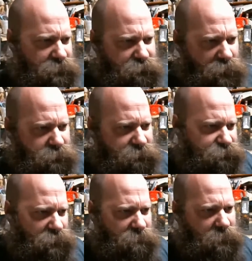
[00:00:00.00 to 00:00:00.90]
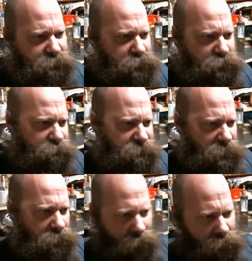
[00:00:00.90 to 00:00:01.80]
to fucking suck my dick and be
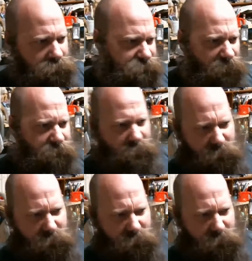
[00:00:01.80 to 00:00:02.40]
like, oh, good job, Eric.